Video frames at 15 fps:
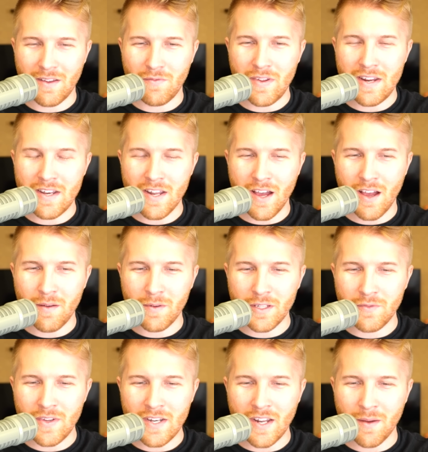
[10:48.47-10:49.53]
not Vietnam
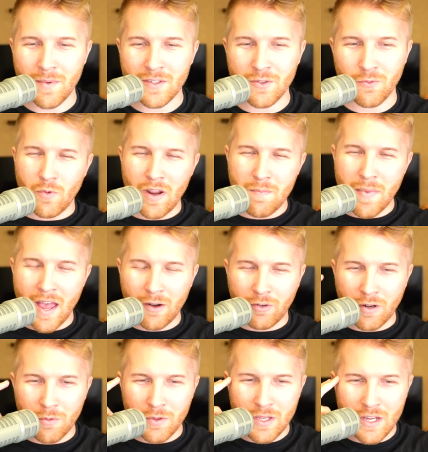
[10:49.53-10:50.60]
because Vietnam has a red
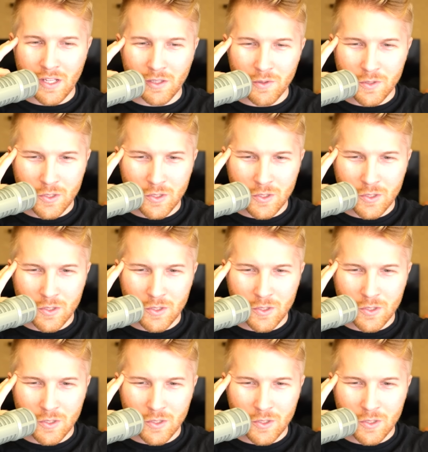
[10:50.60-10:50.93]
background with a yellow